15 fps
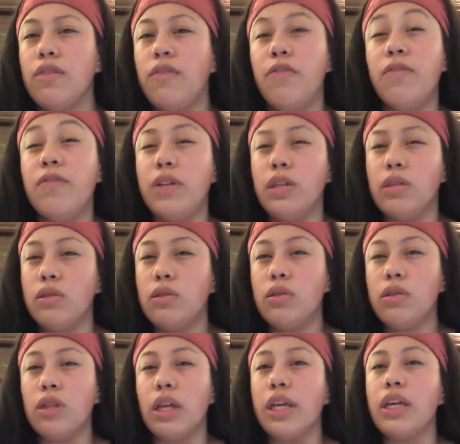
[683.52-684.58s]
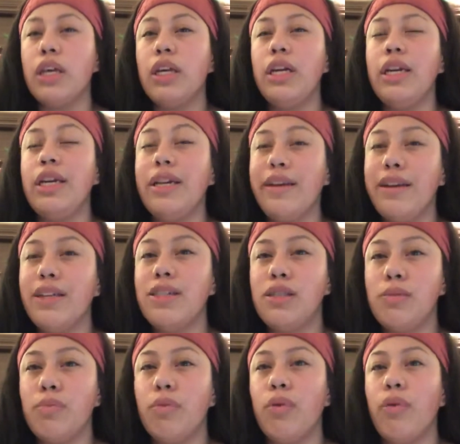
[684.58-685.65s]
feel like he
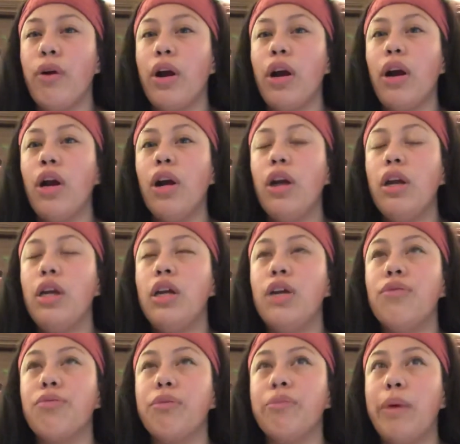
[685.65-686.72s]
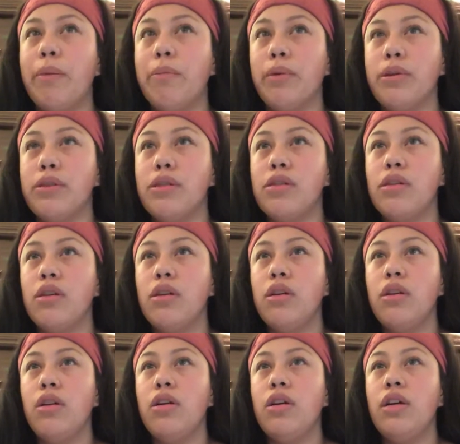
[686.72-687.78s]
needs more, he remembers
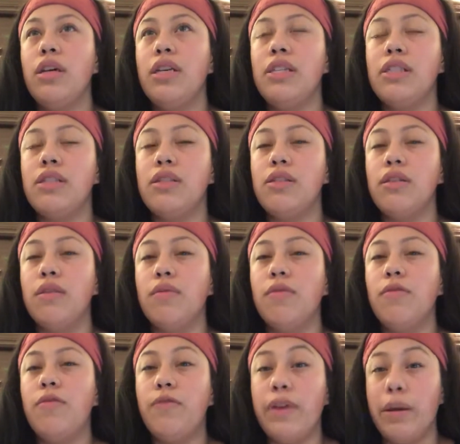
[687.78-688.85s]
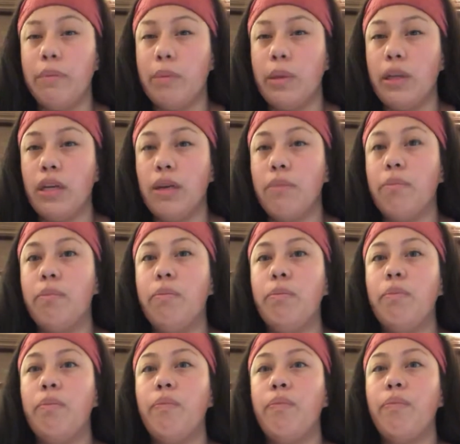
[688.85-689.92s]
his family
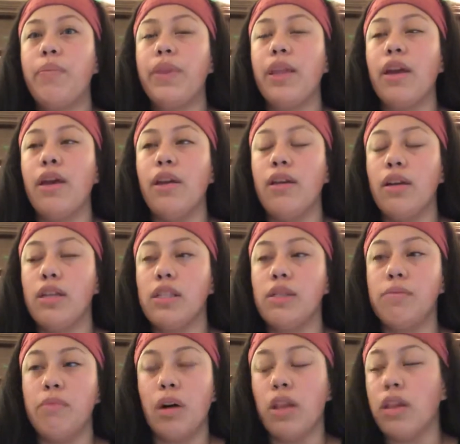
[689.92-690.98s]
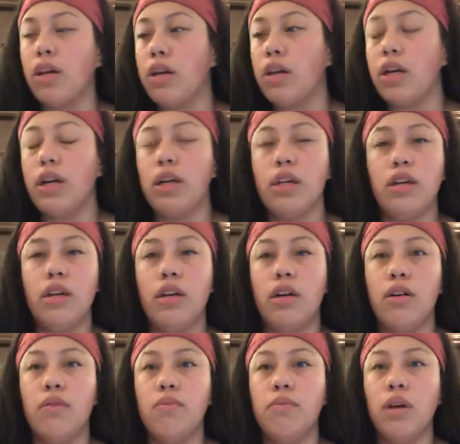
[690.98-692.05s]
and his mother
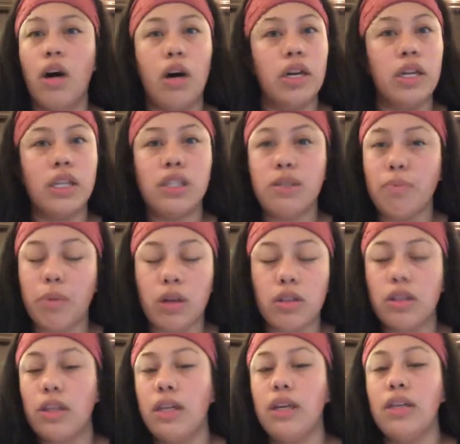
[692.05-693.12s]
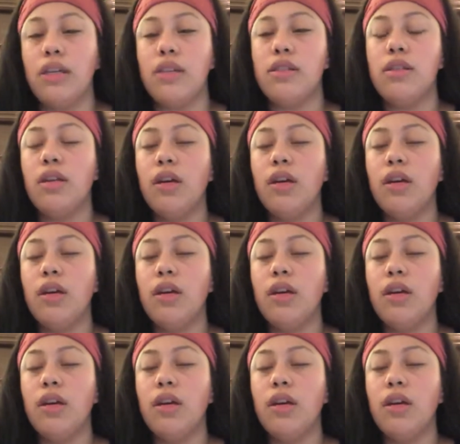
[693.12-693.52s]
on his birthdays.